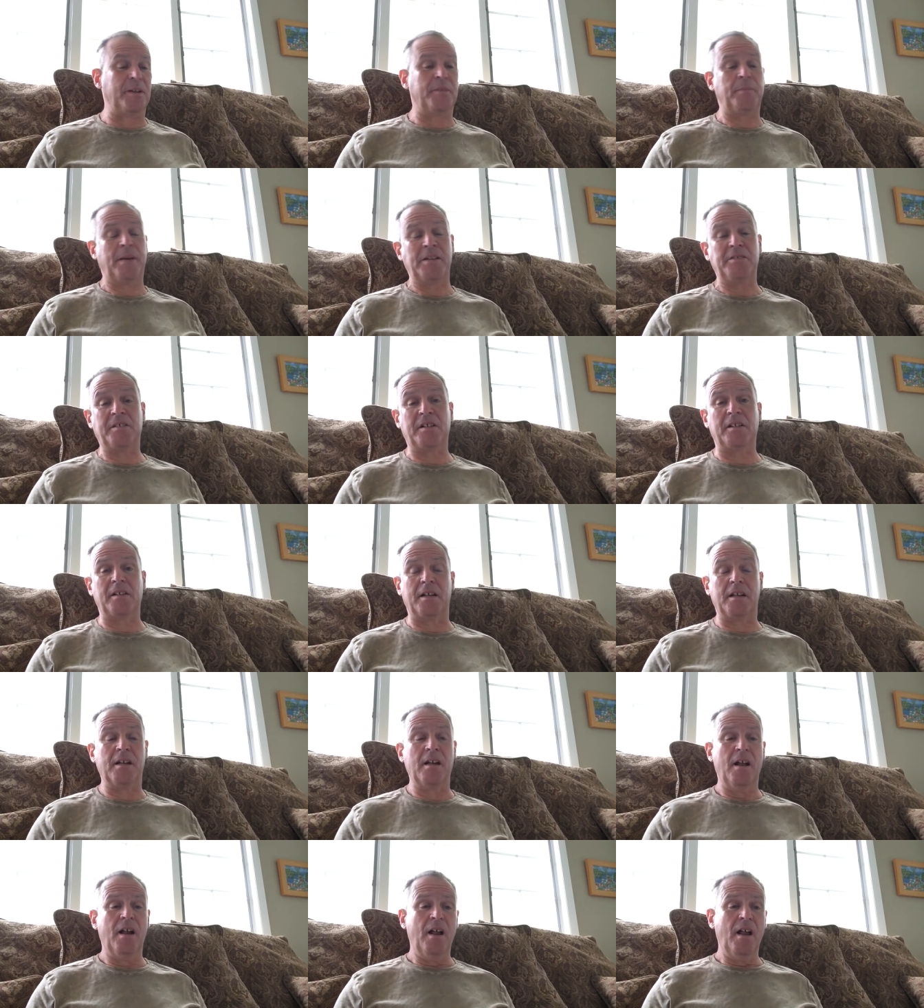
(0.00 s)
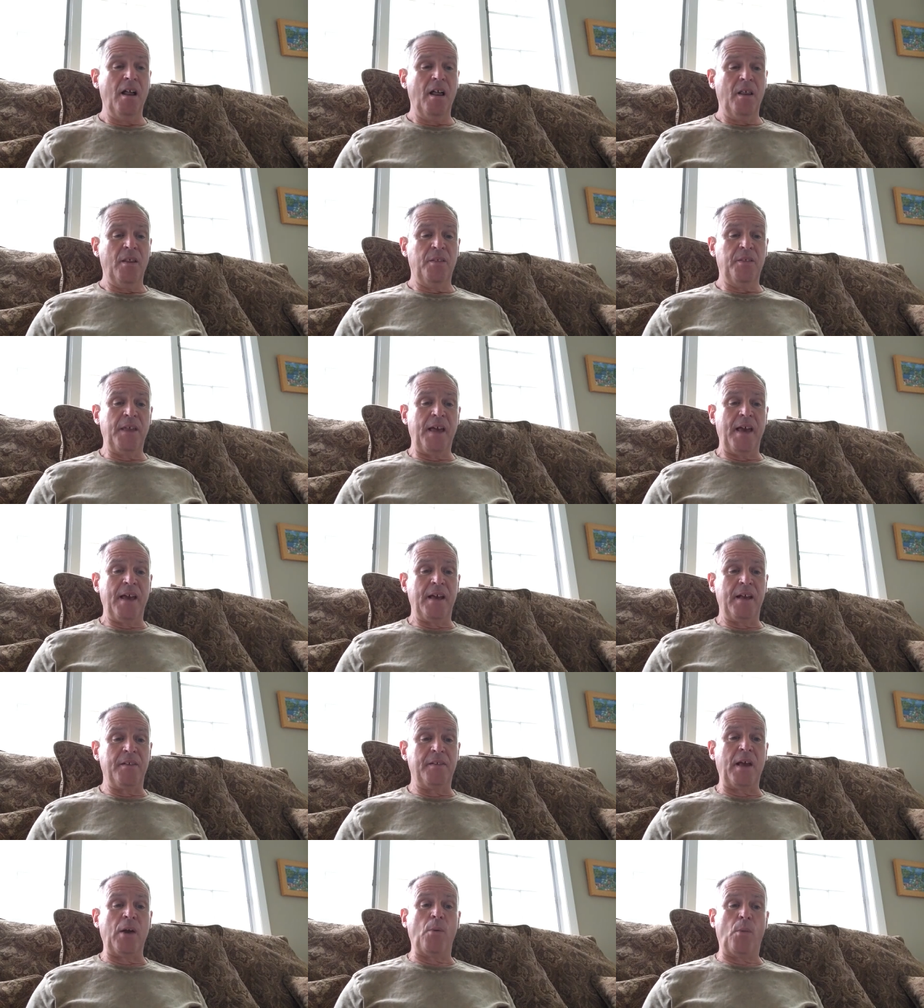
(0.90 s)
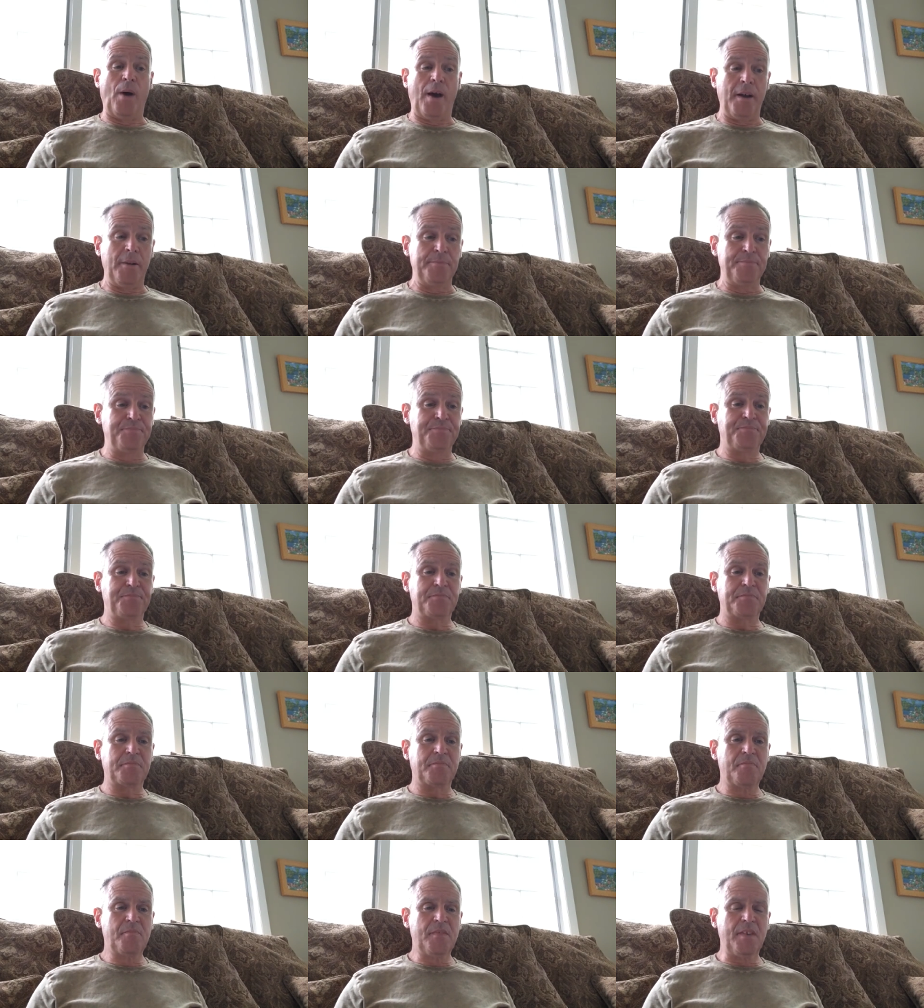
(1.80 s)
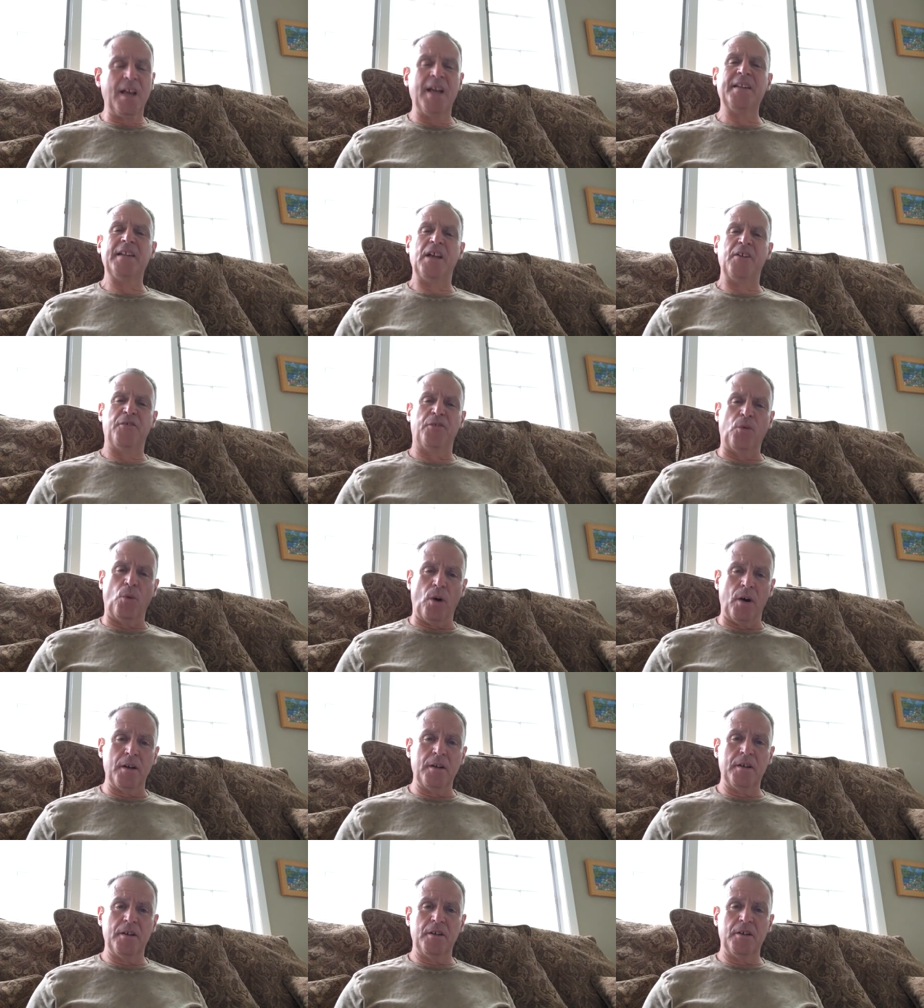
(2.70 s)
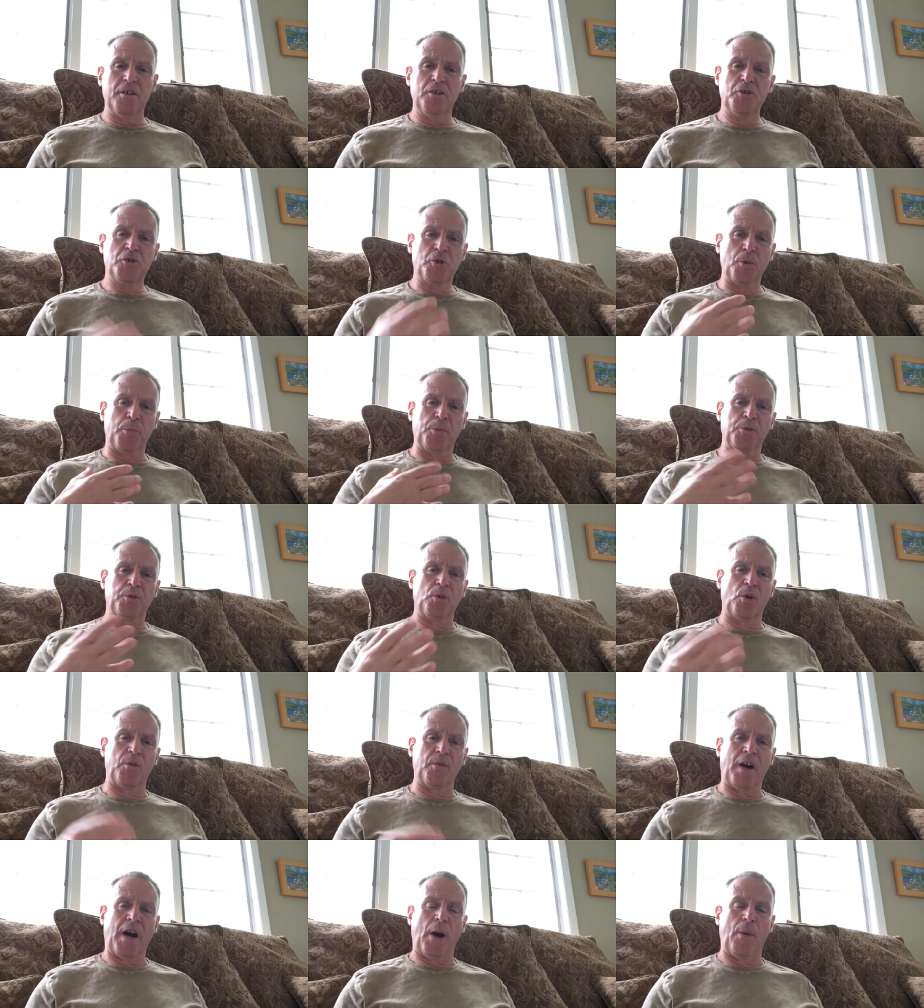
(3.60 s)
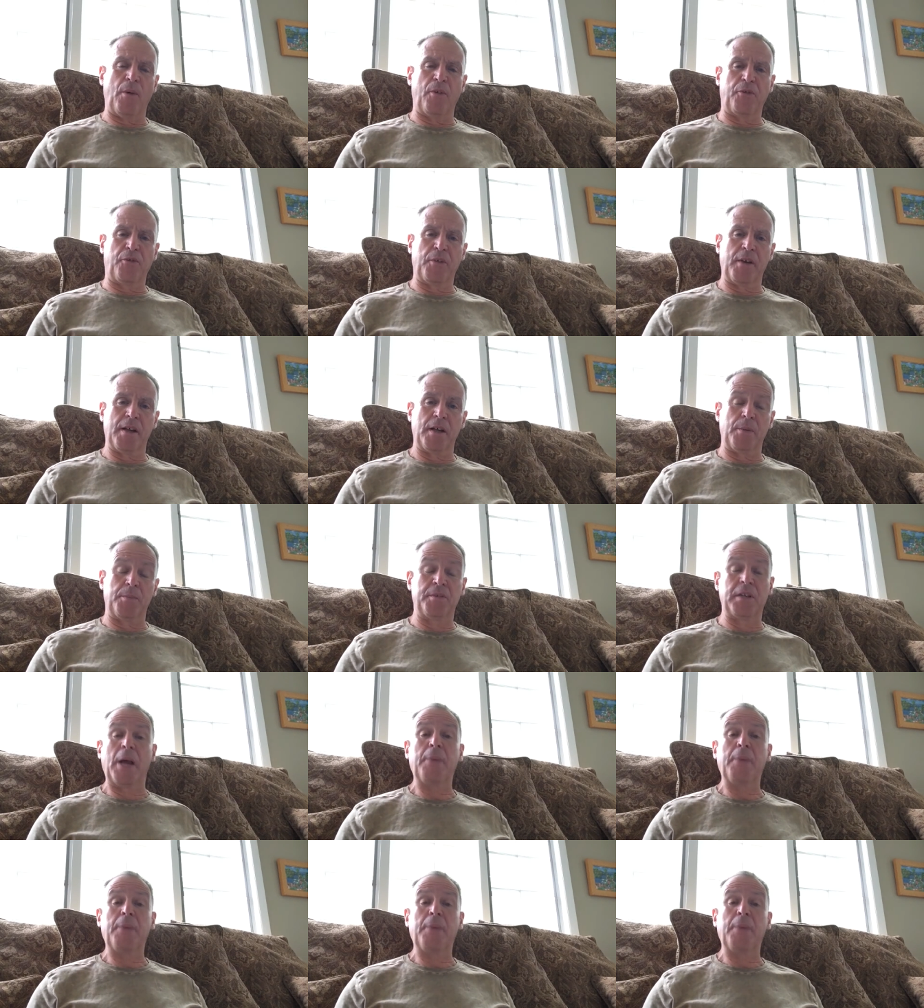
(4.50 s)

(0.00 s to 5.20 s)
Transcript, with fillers: well, basically, they they went and they fought to preserve our freedoms.